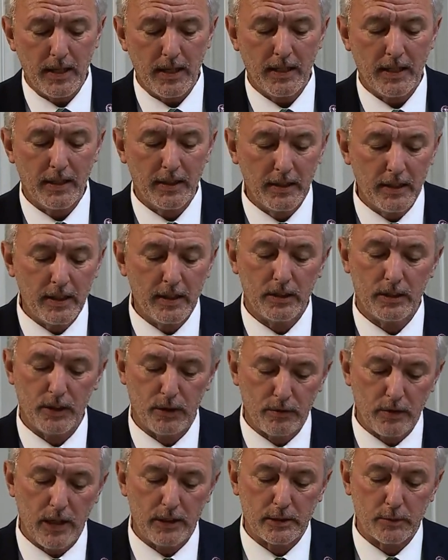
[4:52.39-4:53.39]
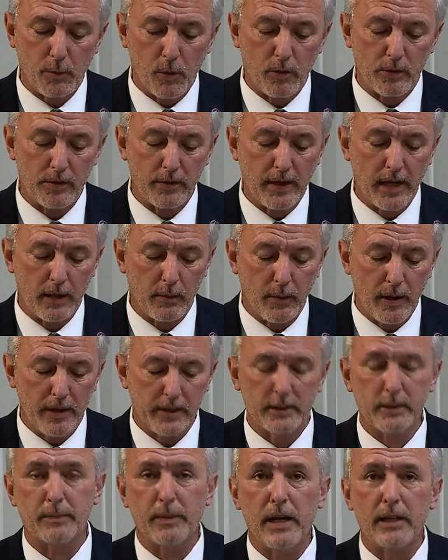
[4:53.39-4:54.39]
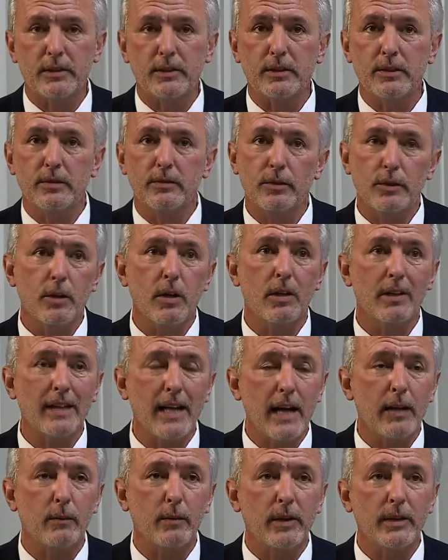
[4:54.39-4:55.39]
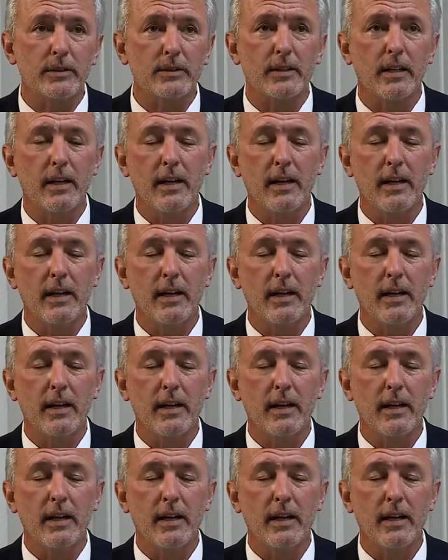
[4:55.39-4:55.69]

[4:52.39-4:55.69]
illegally crossed the border and got away this past year. They're called gotaways.